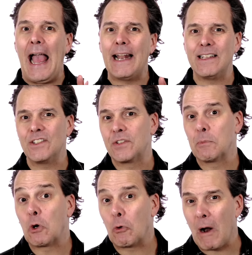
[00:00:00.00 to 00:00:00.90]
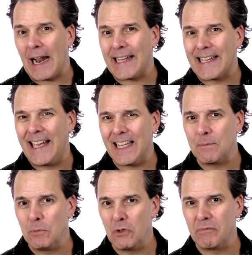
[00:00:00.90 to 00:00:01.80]
add in some Karate
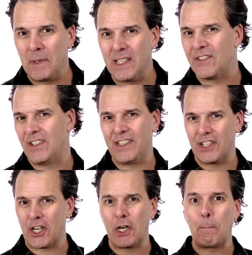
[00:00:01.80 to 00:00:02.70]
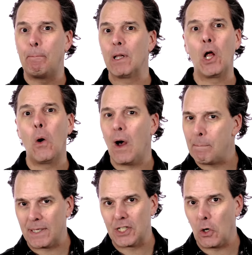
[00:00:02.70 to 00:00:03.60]
Kid movements, and you're gonna blow
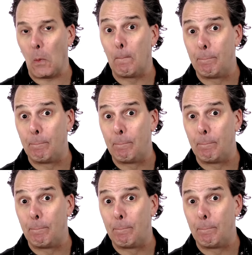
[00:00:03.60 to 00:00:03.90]
up and go